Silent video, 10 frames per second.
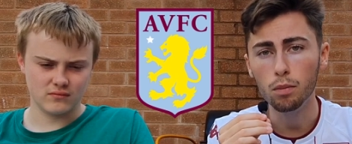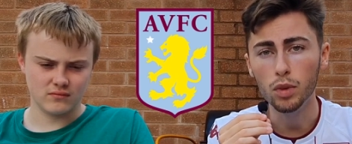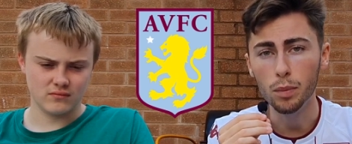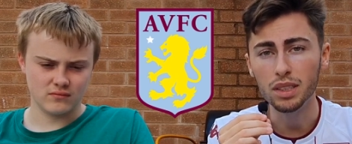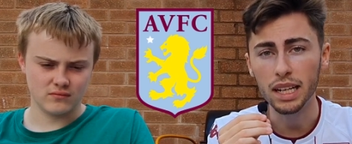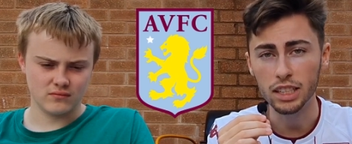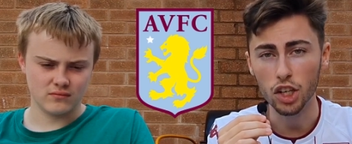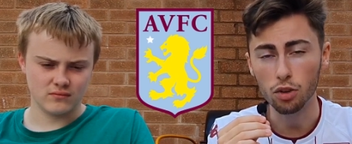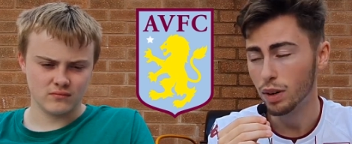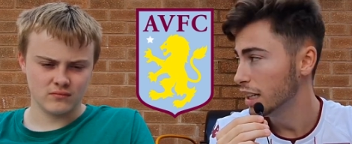Speaker 1: 10 Jack
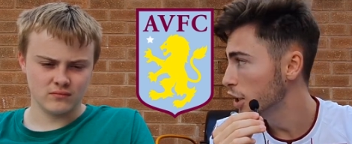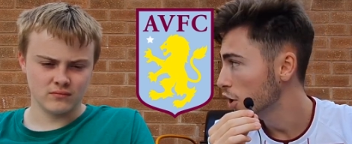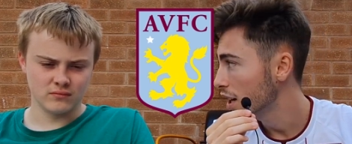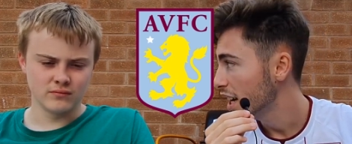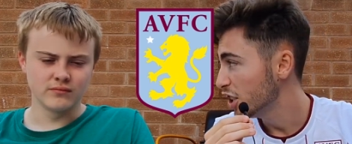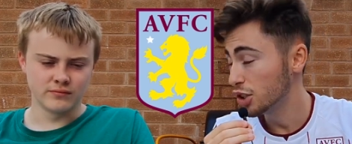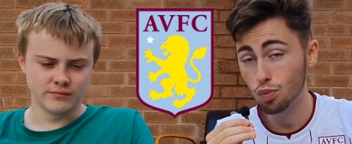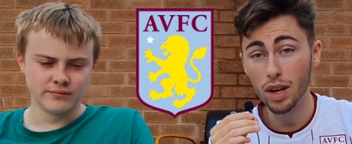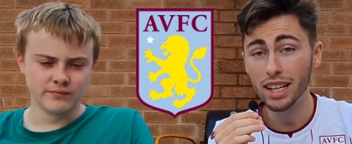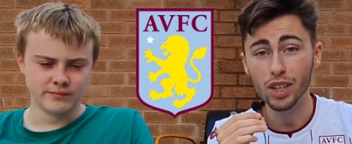Grealish. It's just
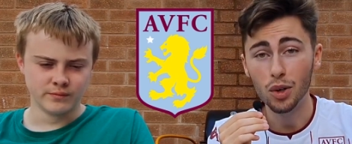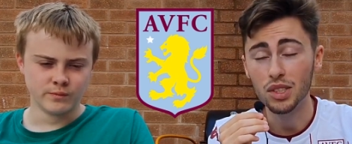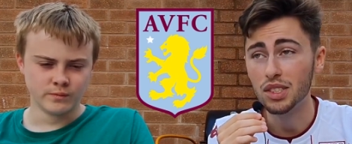really nice to